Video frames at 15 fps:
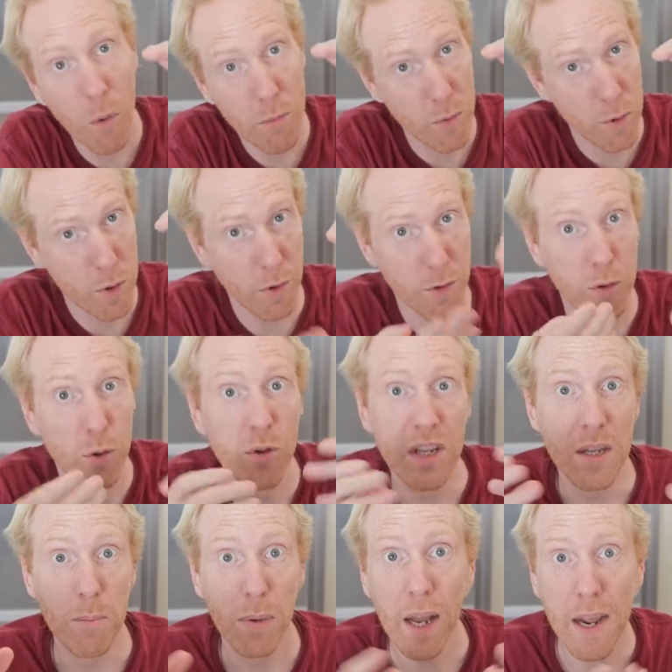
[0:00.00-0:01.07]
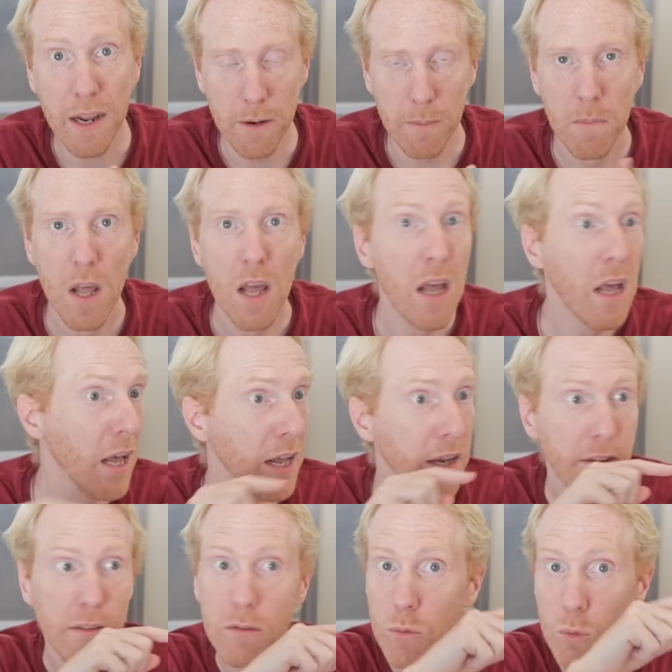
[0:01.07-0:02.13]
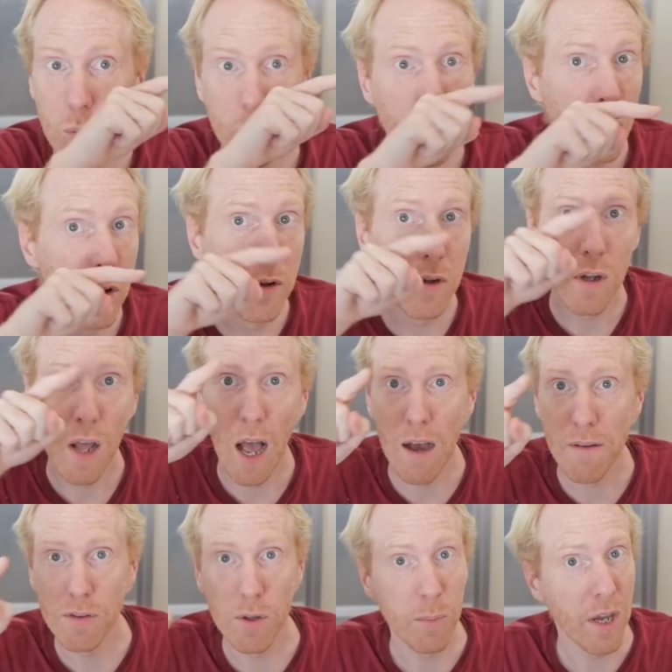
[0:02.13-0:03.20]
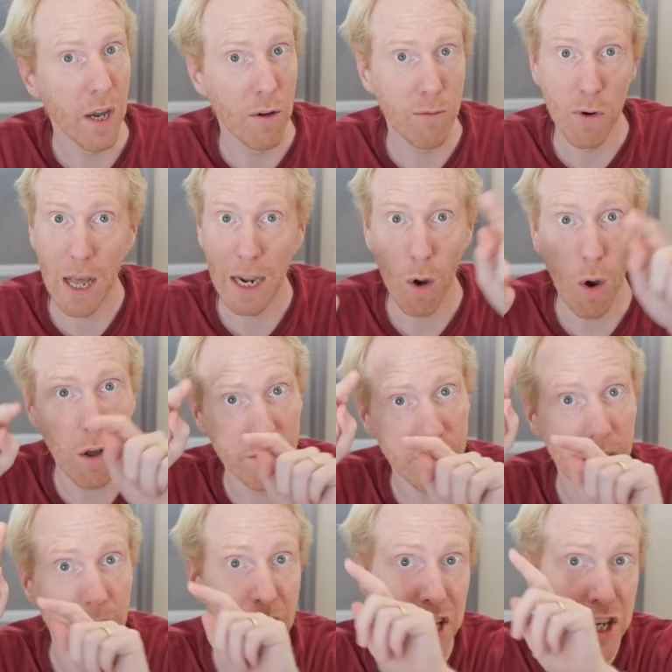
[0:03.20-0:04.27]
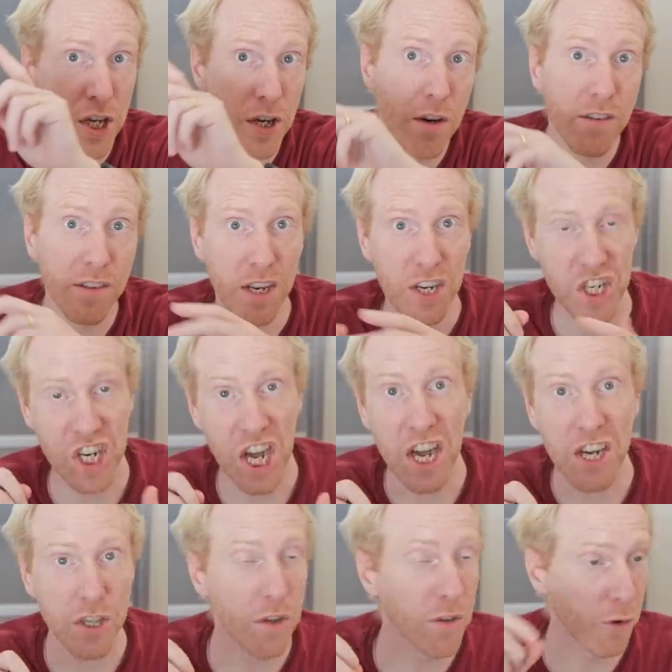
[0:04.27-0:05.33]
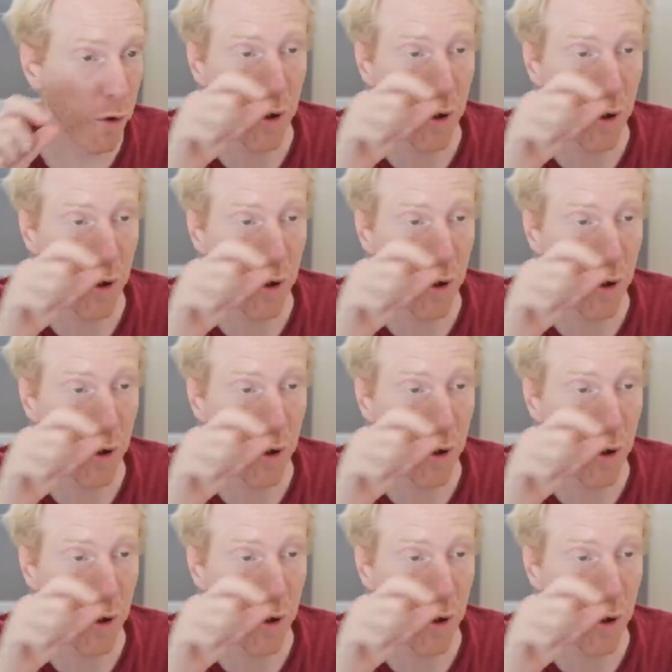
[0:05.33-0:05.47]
over your 2D plane. It would have some kind of like oscillations and changes.